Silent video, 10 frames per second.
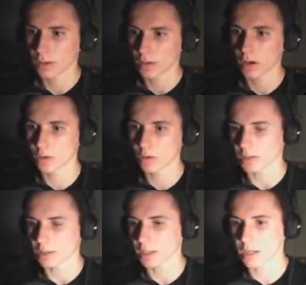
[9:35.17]
No,
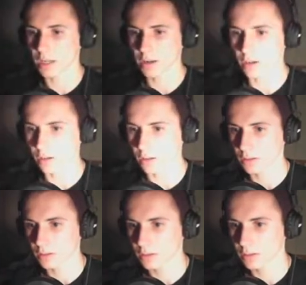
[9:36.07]
nothing in here.
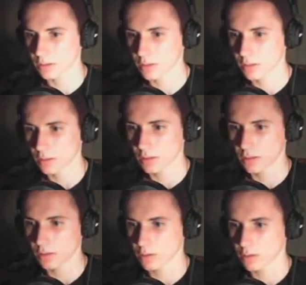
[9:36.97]

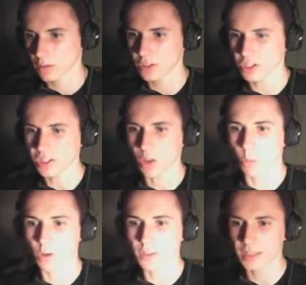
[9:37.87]
Was it just that
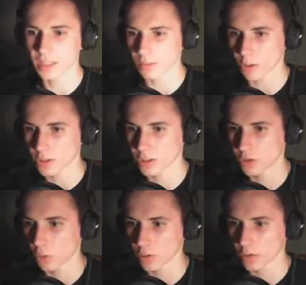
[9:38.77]
one tinderbox in
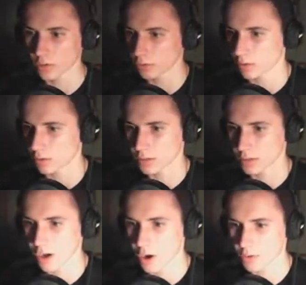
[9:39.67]
all of those rooms?
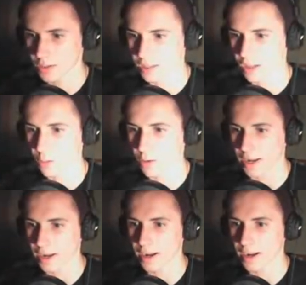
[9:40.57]
No, there's another one
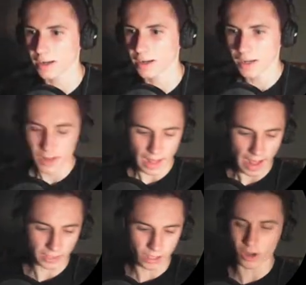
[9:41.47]
here.
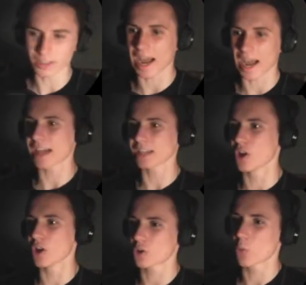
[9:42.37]
My god, and
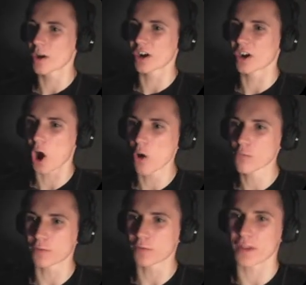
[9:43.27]
look, we're
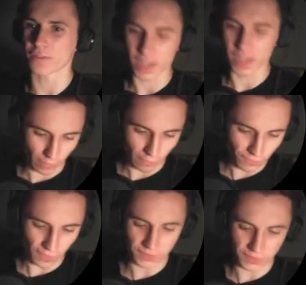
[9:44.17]
over 50. We're at
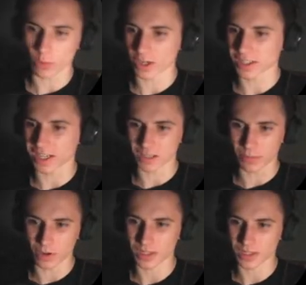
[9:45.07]
51
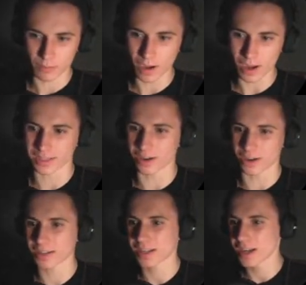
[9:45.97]
tinderboxes, my
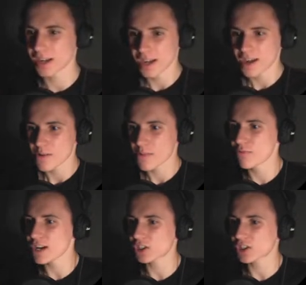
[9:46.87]
god. We
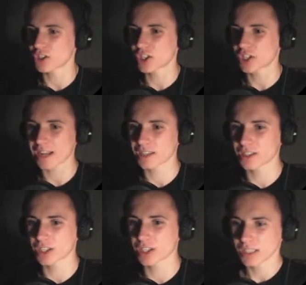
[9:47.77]
reached our
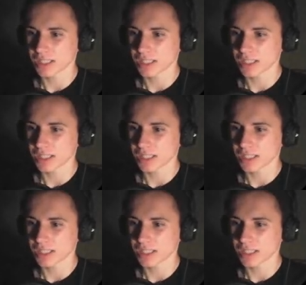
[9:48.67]
challenge.